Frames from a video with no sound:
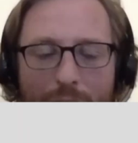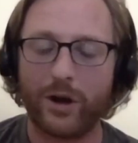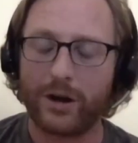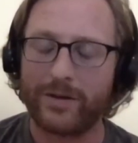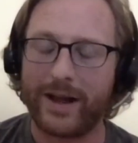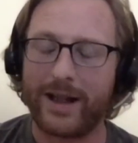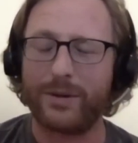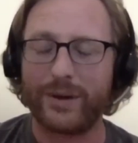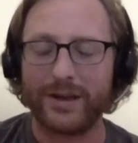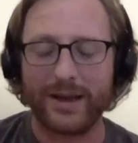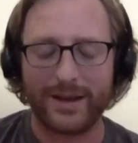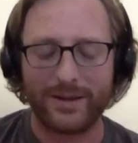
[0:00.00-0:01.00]
We're not available
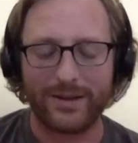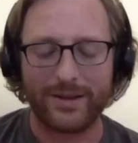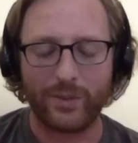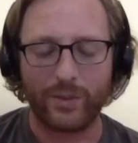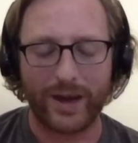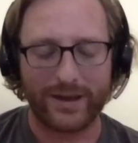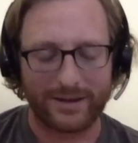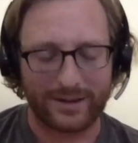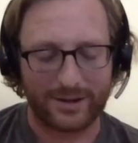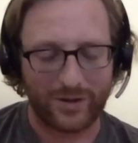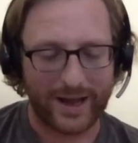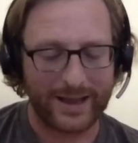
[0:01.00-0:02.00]
in Western
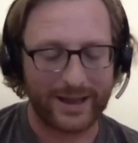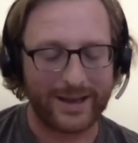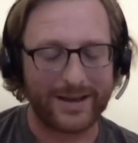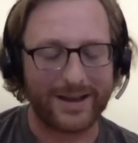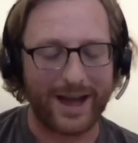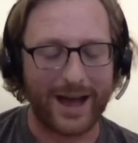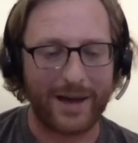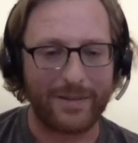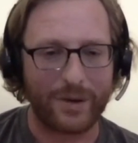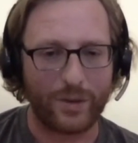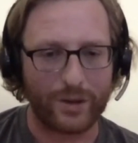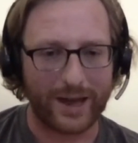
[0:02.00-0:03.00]
Australia
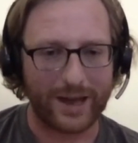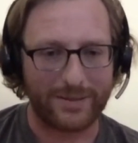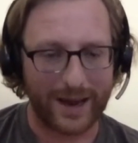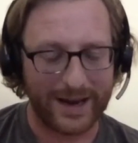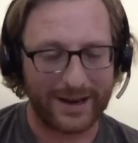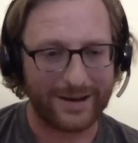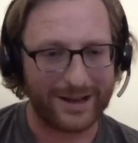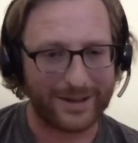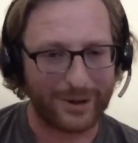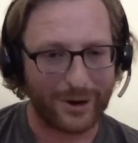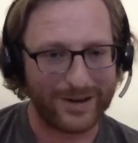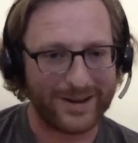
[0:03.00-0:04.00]
or Tasmania at
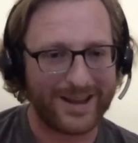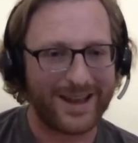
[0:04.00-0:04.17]
the moment.